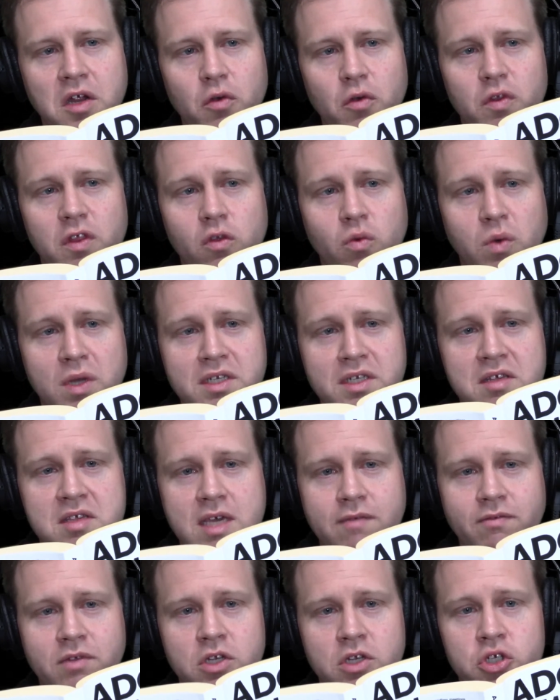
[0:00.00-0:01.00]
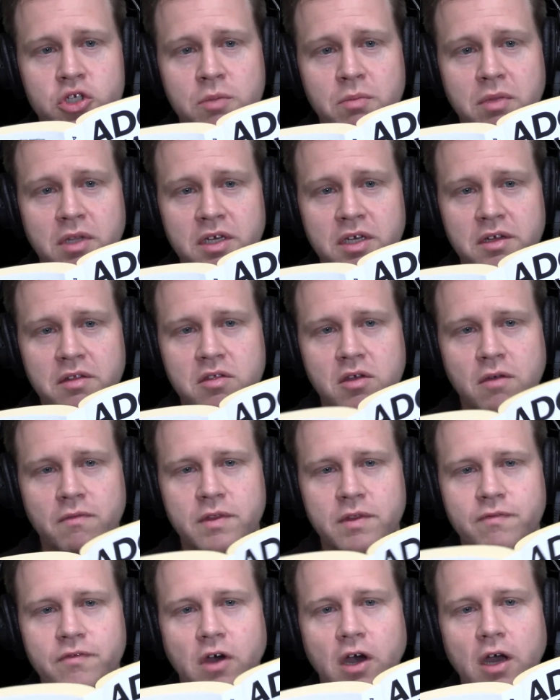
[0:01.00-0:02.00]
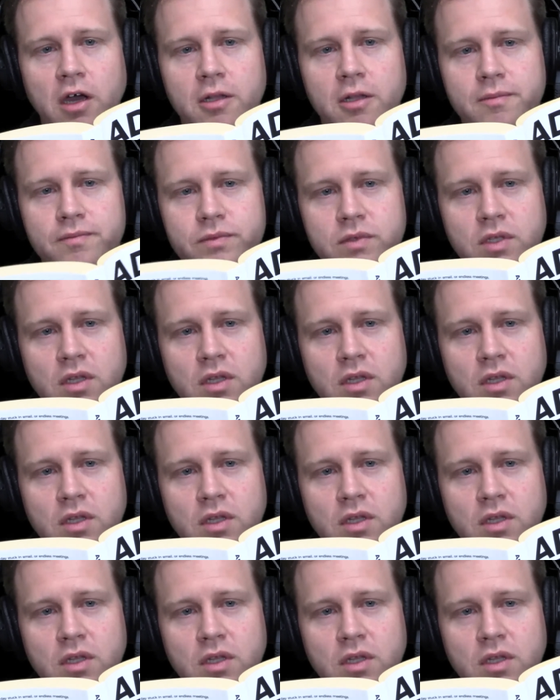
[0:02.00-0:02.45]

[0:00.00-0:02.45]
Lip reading: with 27 duplicates of the file.